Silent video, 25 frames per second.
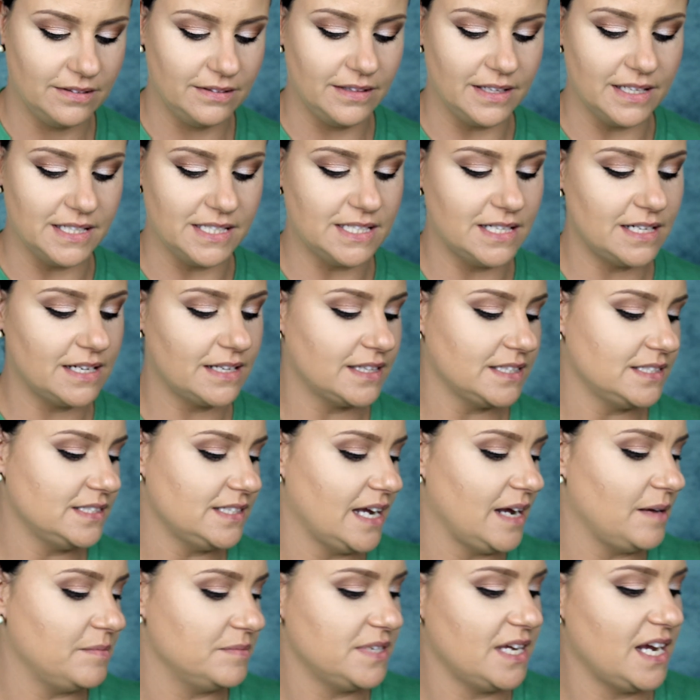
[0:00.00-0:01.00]
They sit at the
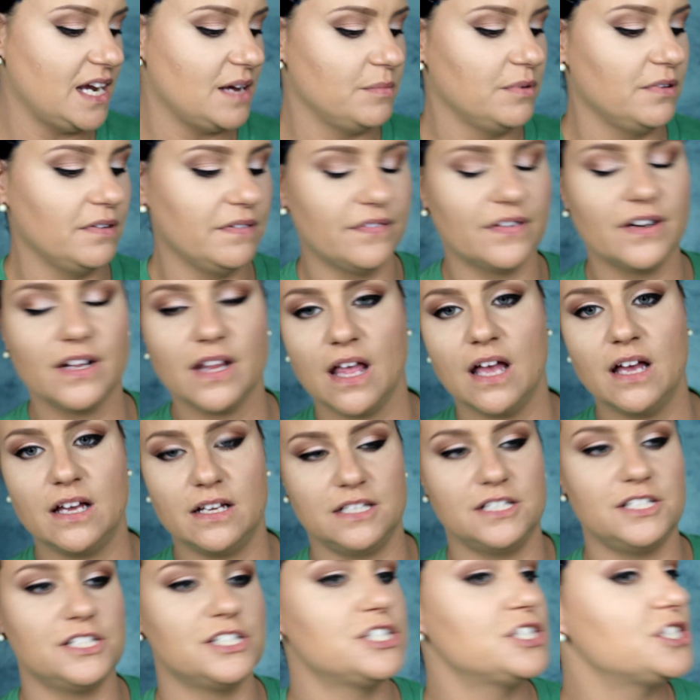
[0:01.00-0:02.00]
same table for
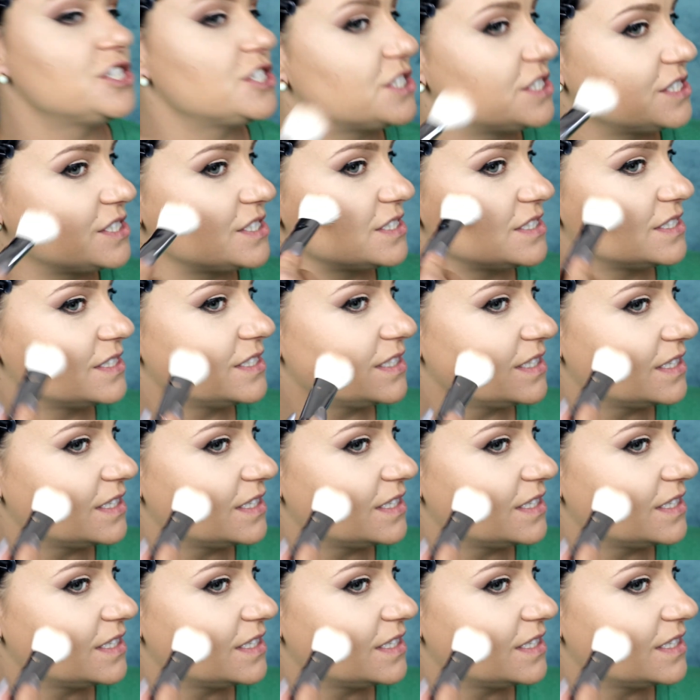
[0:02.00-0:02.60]
lunch.